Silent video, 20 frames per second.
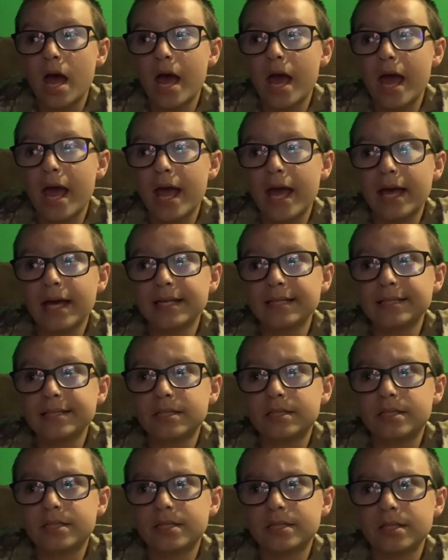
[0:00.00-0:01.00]

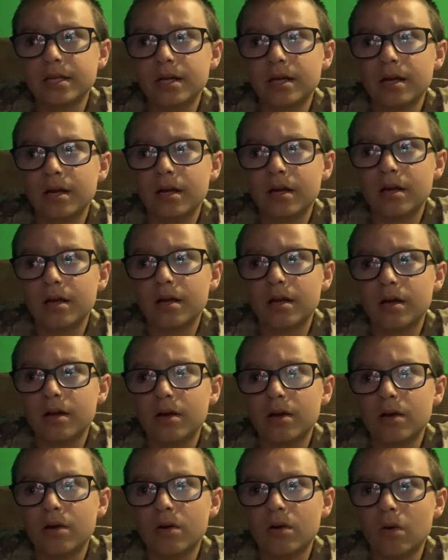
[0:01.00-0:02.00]
And
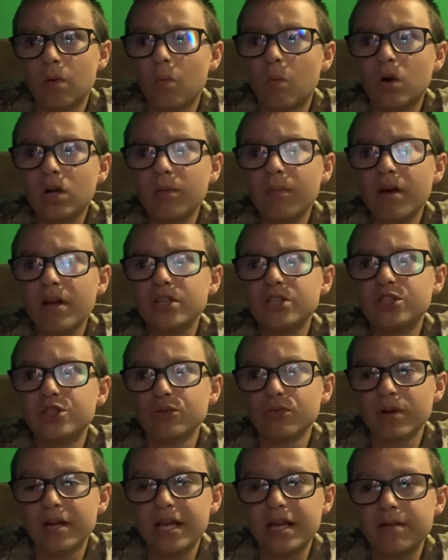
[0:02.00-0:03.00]
one of my
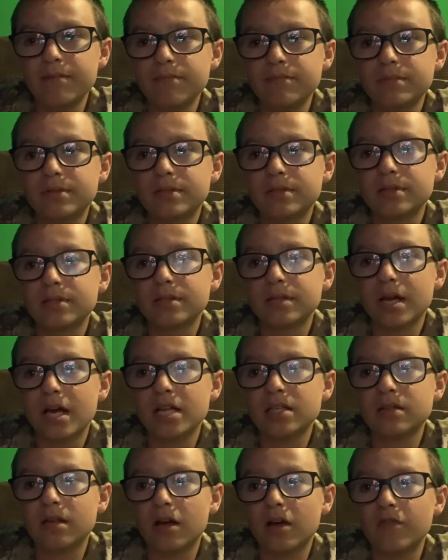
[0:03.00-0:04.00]
dreams
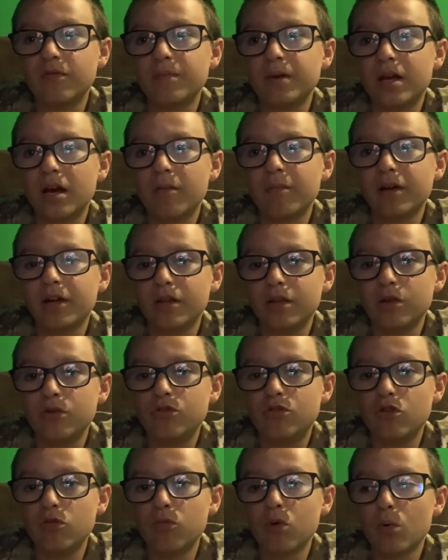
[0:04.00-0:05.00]
of becoming a
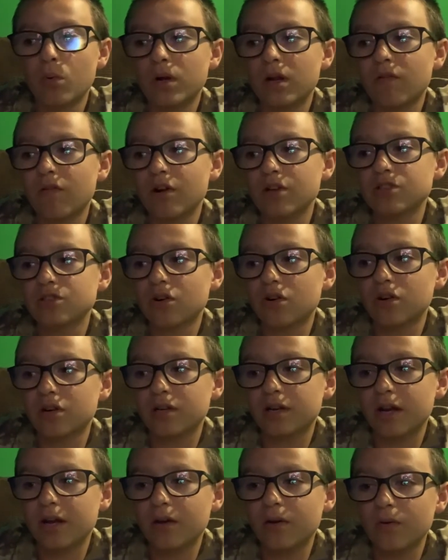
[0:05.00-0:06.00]
YouTuber whenever I
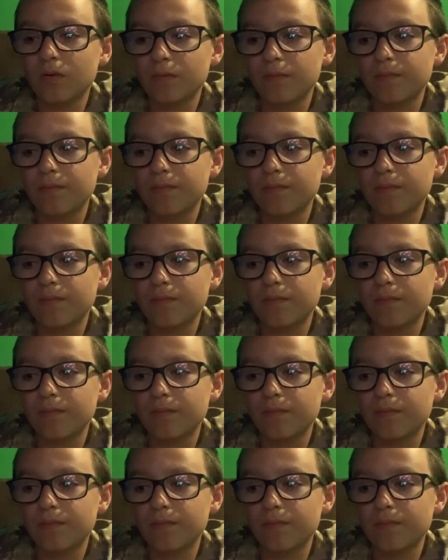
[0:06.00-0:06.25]
started out,